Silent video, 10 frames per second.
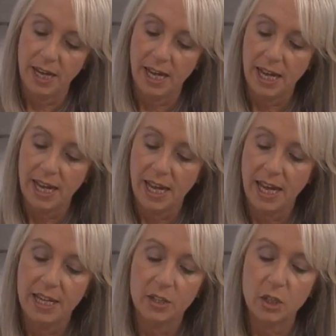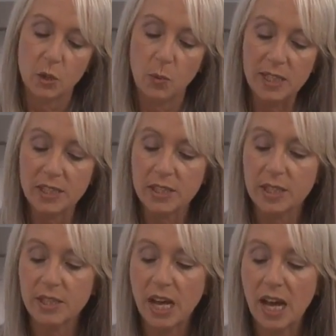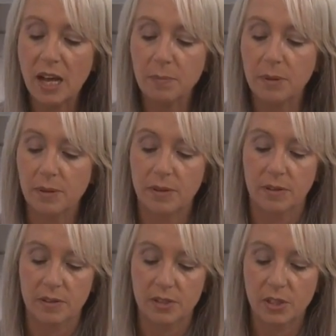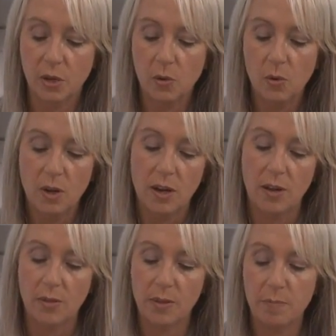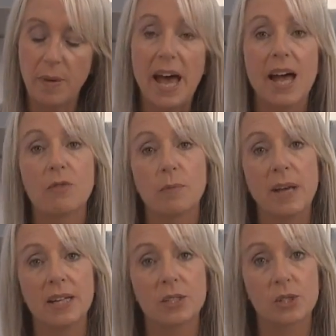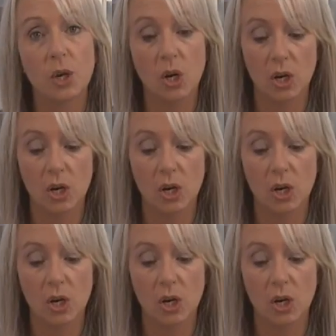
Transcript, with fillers: and twist the top so the bag remains taut.